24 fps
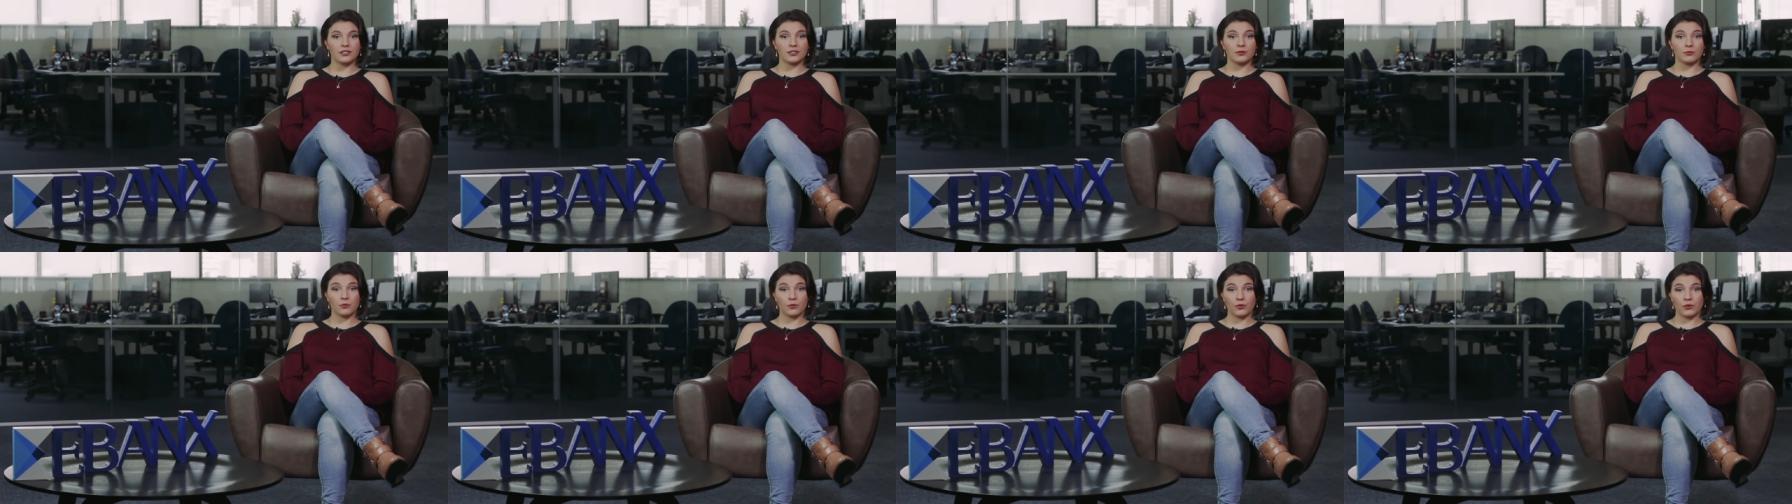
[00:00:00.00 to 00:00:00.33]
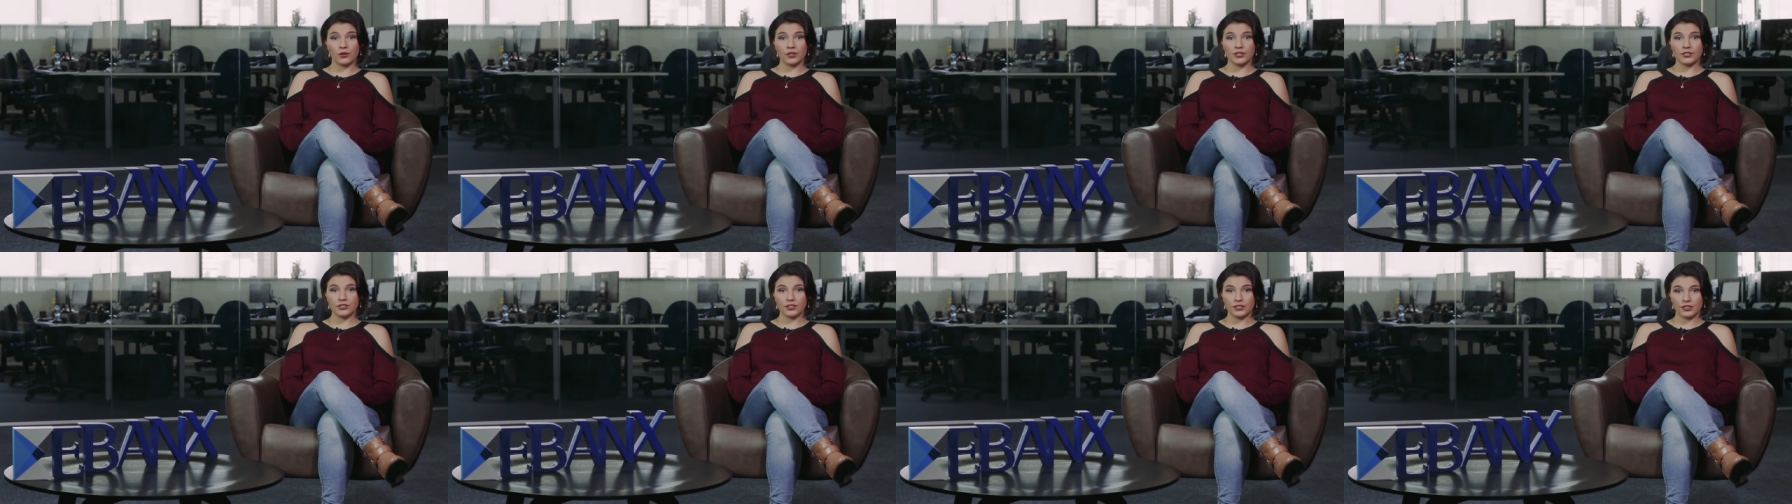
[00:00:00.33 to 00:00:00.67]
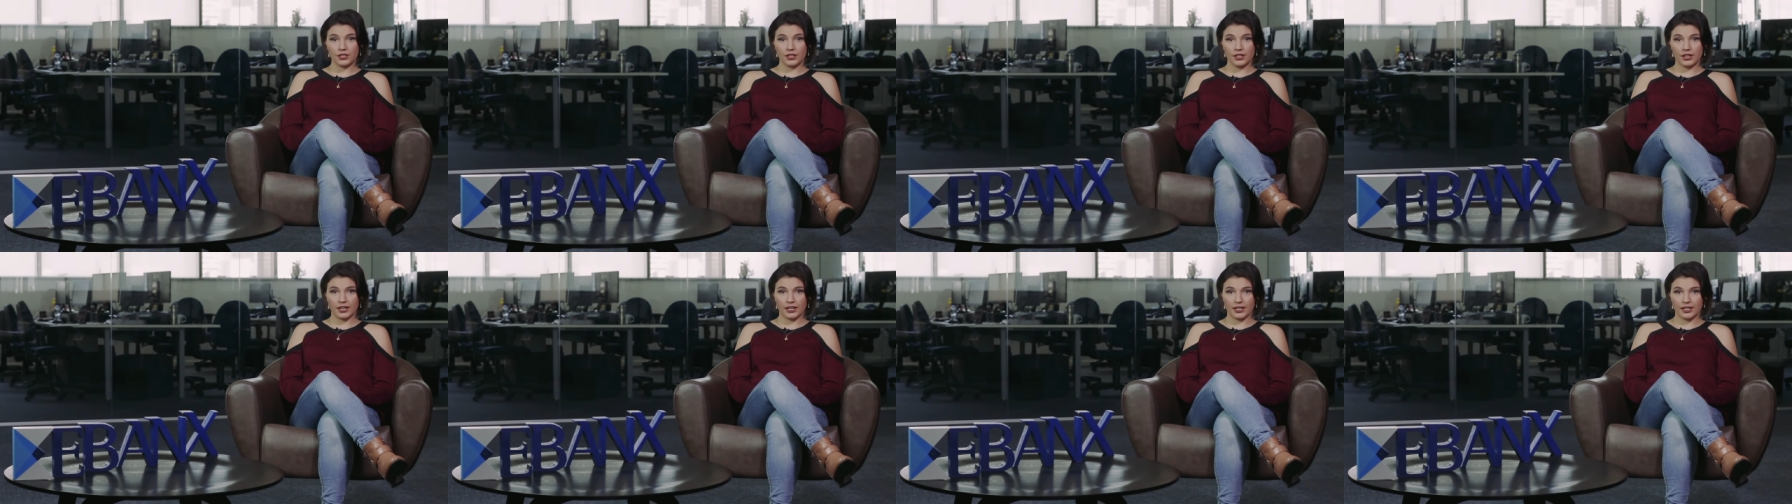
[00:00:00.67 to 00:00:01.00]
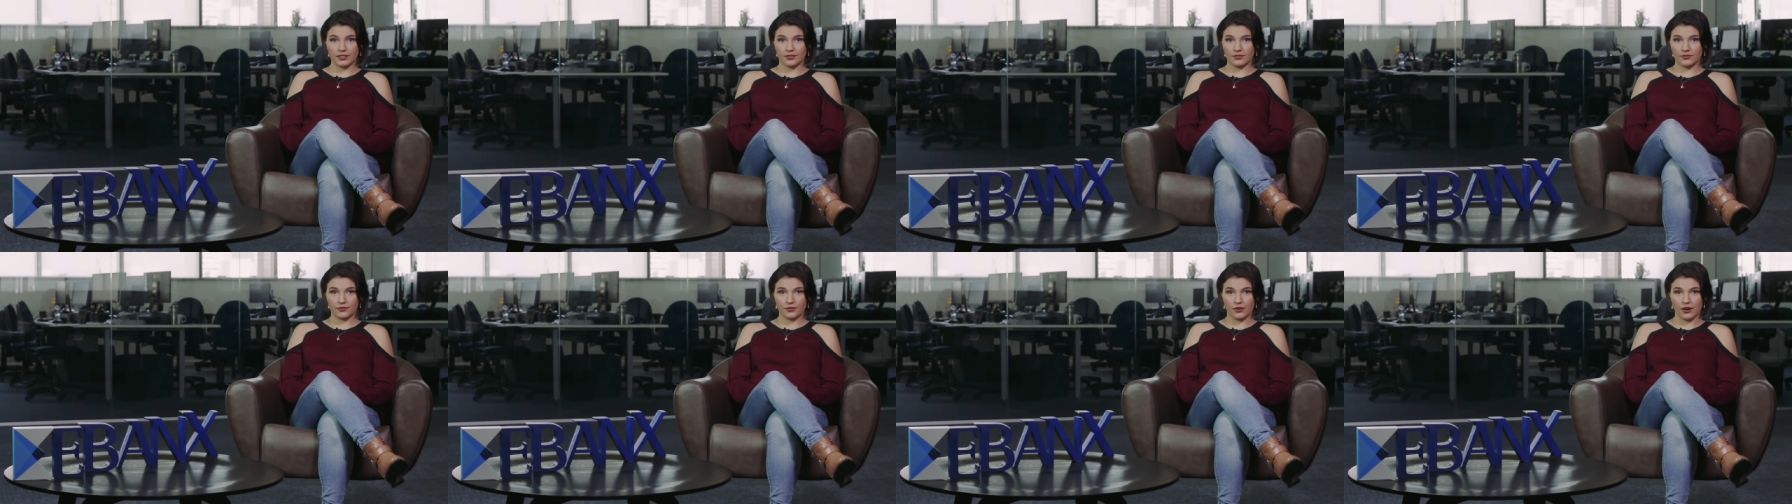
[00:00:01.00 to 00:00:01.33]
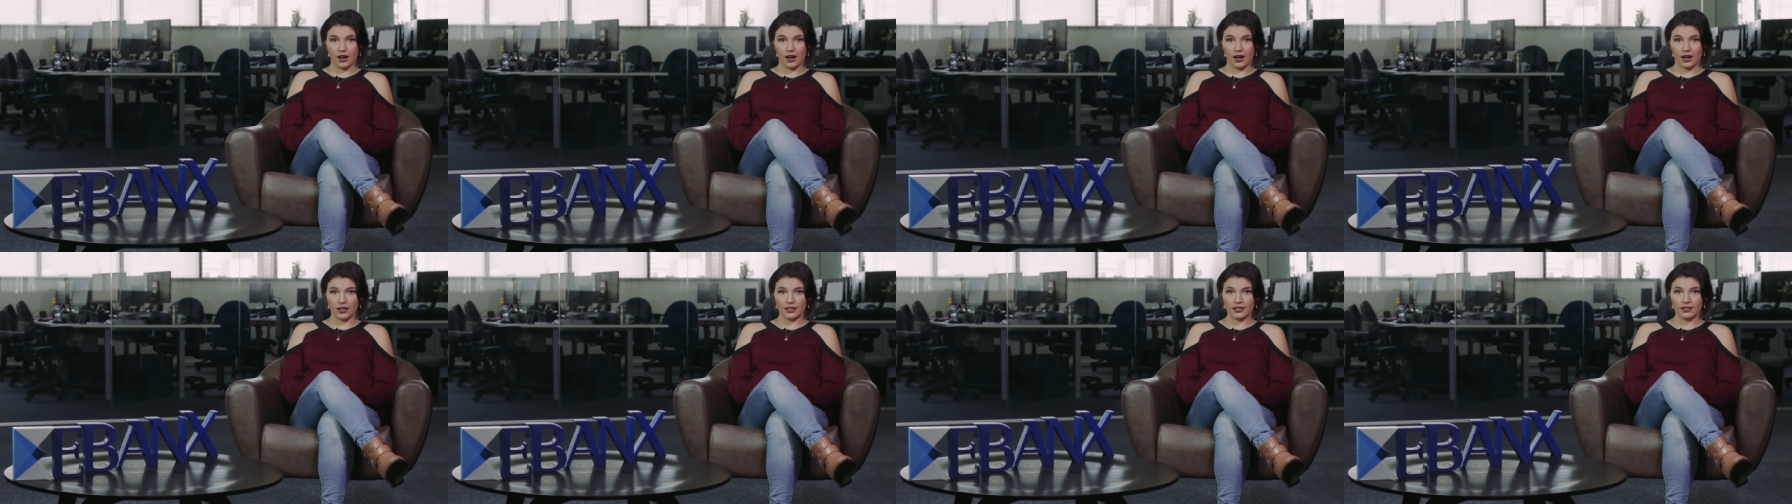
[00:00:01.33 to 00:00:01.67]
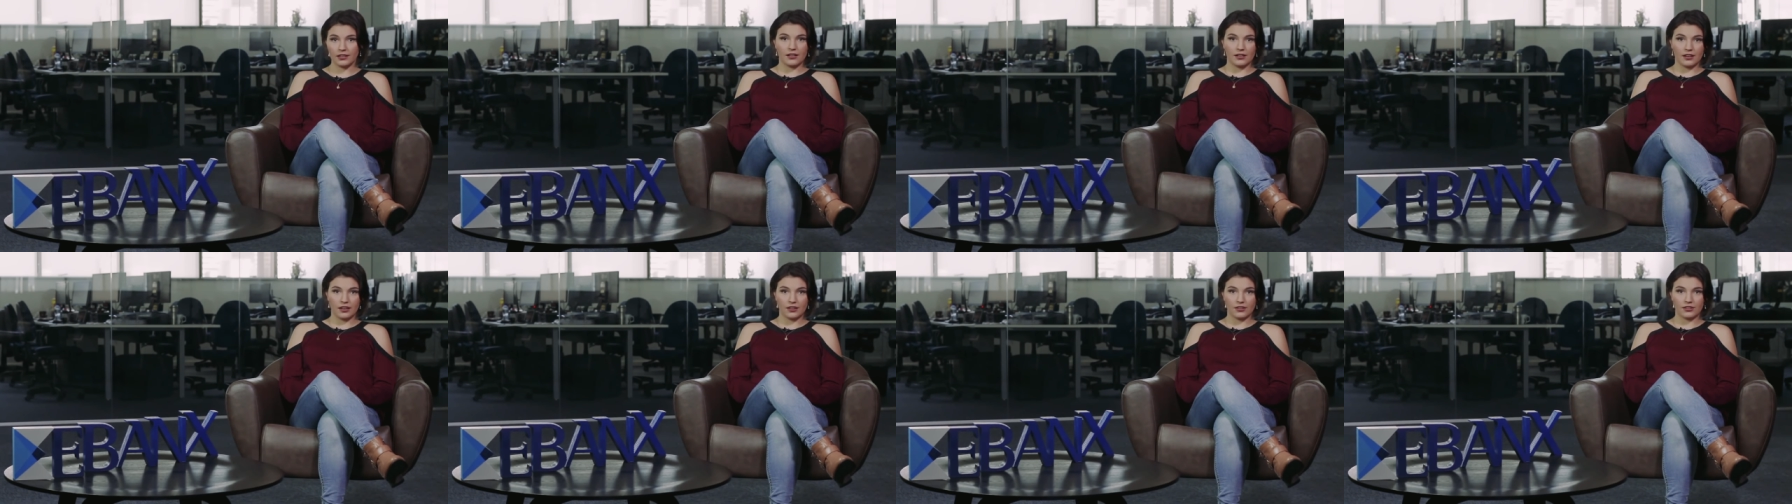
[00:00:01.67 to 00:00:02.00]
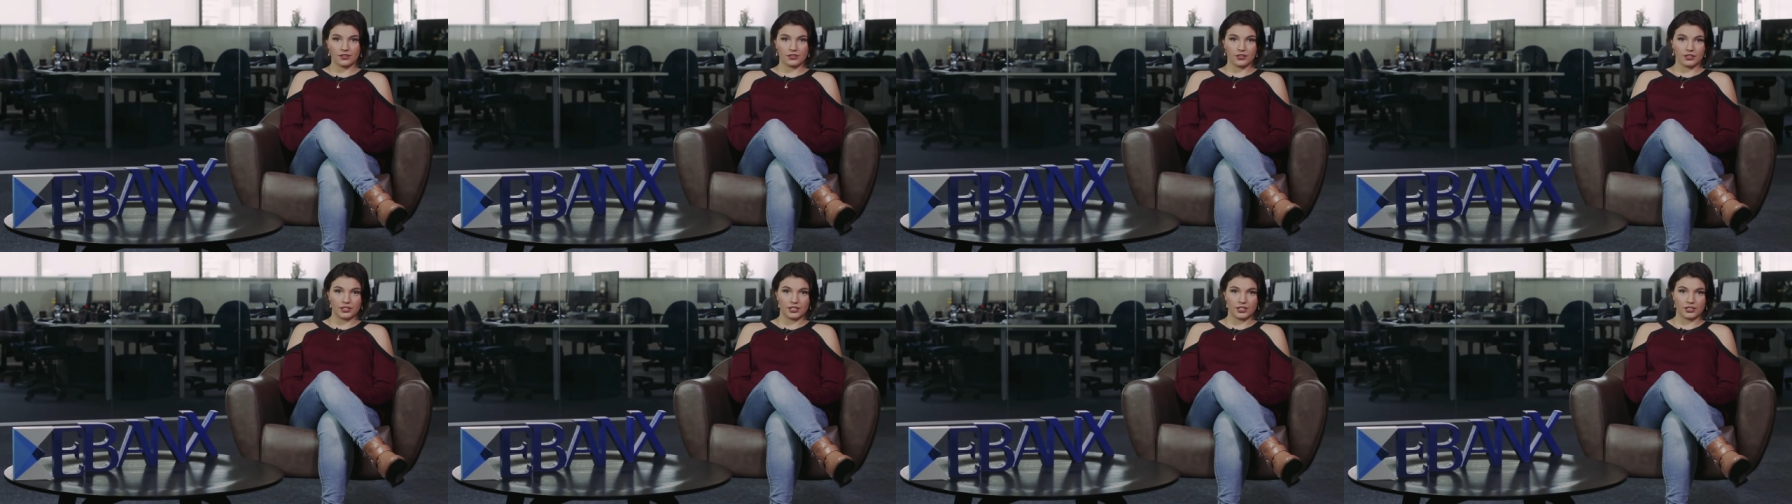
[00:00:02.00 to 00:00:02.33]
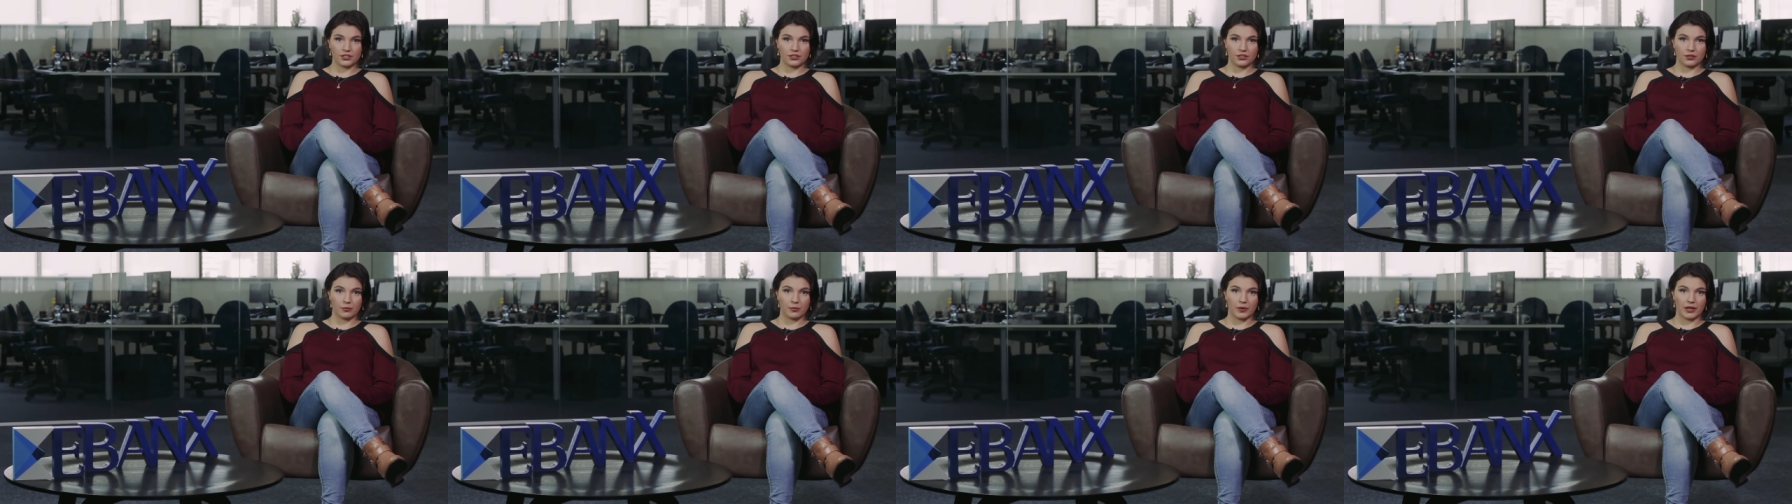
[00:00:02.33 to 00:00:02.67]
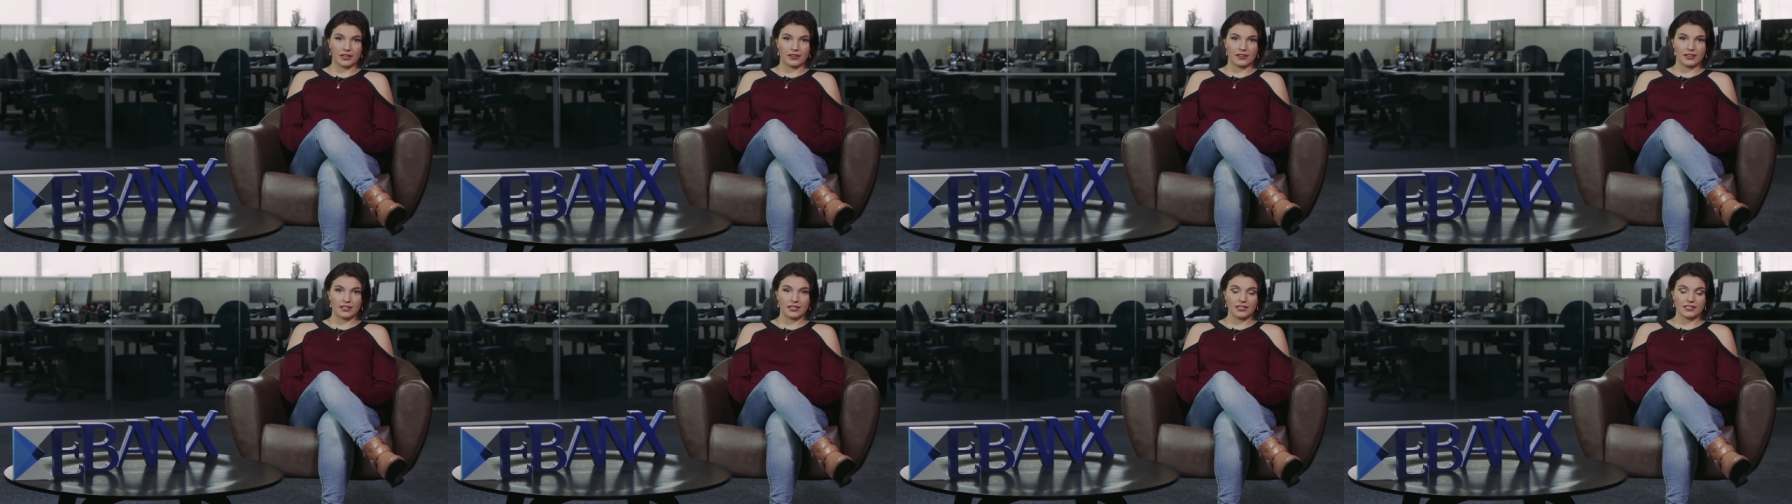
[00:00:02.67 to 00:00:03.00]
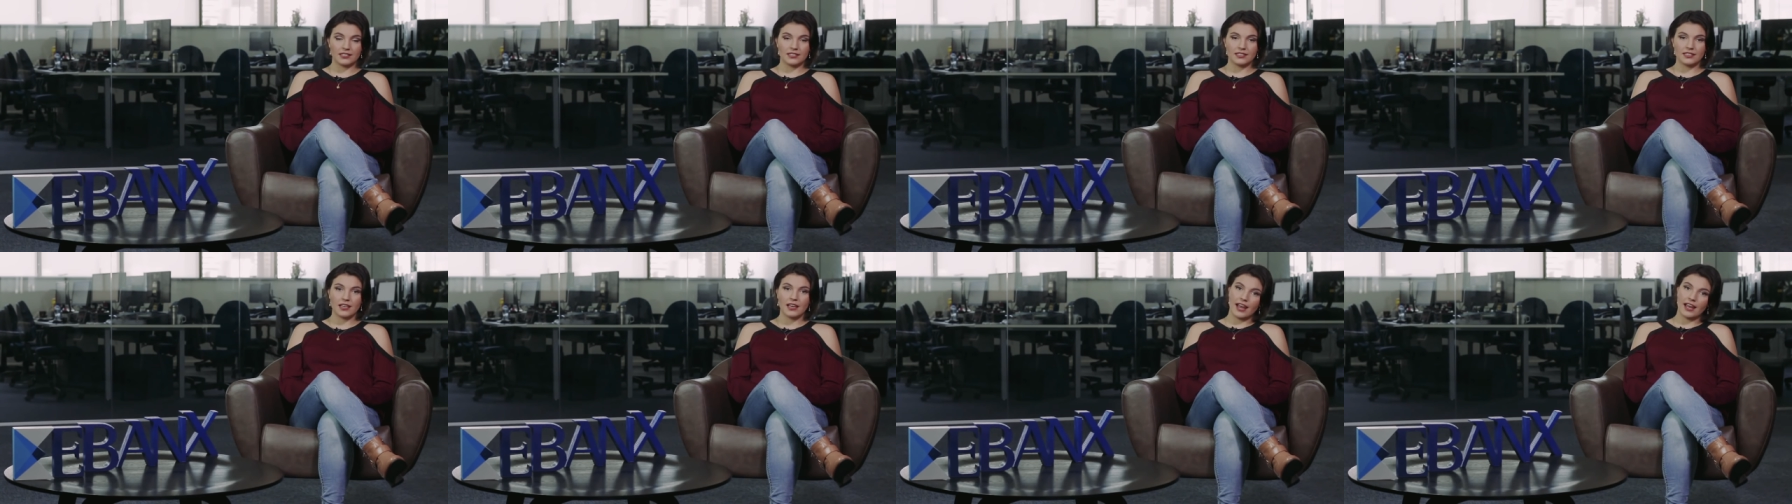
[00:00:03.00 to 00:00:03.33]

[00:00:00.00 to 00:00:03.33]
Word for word: is more secure against fraud than other traditional methods,